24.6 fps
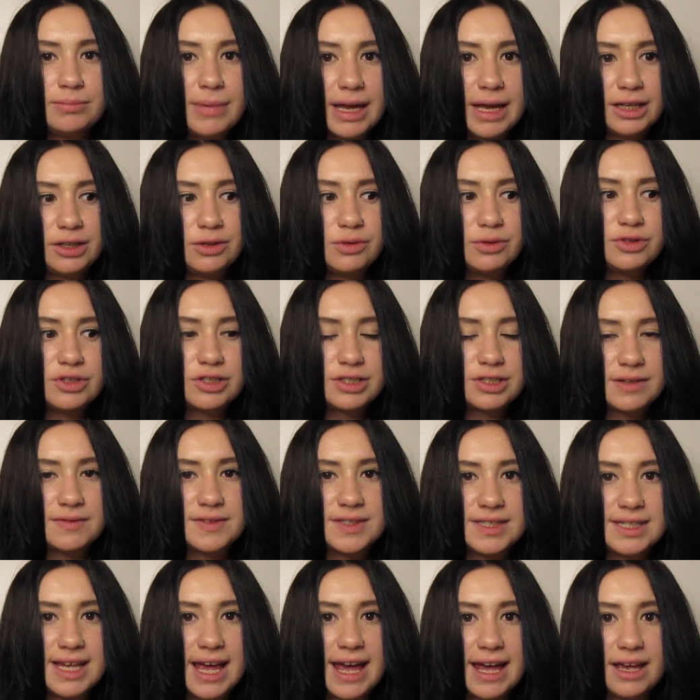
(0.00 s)
many users have
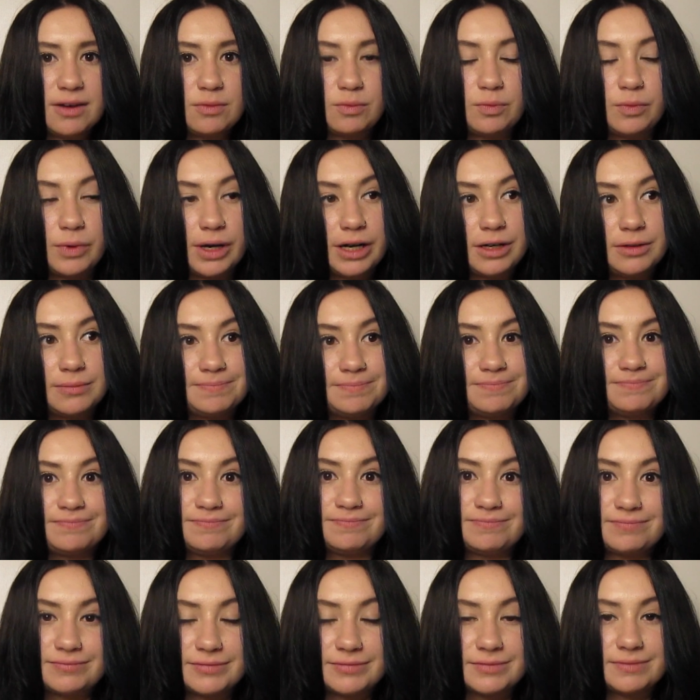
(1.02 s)
said, well,
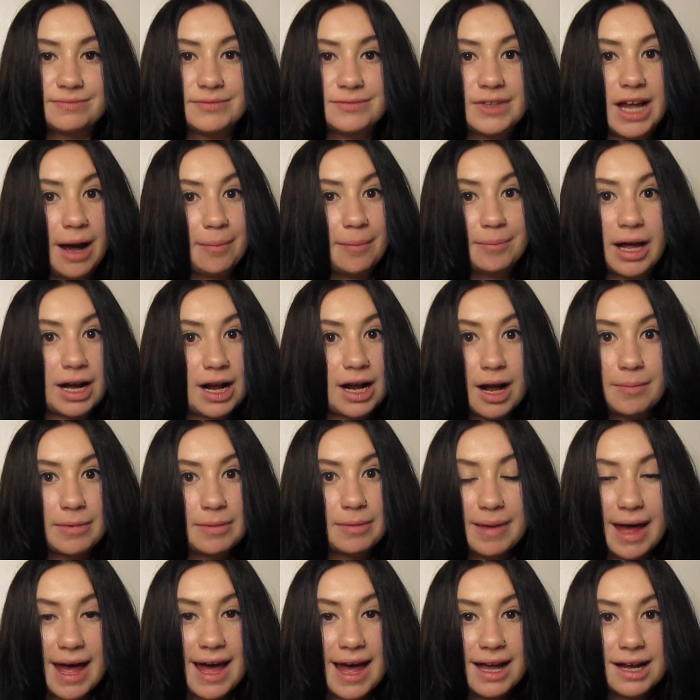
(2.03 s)
I'm not
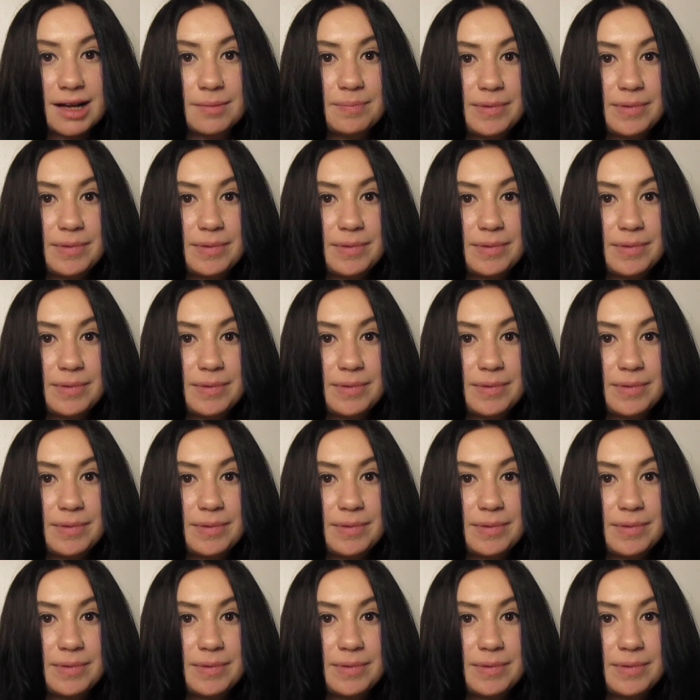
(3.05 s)
coming back